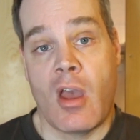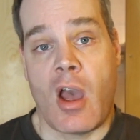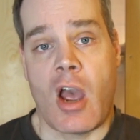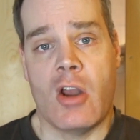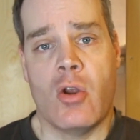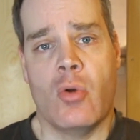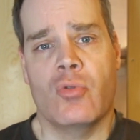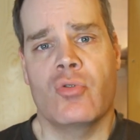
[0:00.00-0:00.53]
I
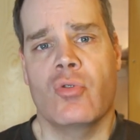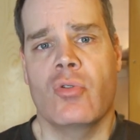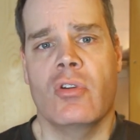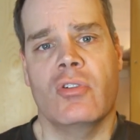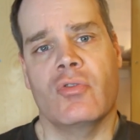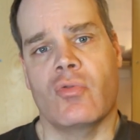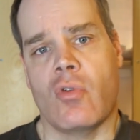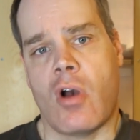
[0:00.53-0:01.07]
don't do
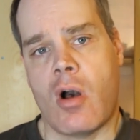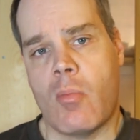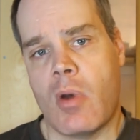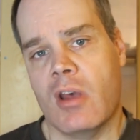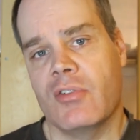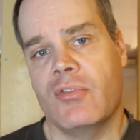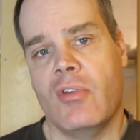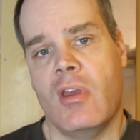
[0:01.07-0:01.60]
this for all
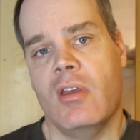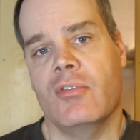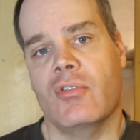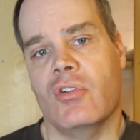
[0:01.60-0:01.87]
my snakes.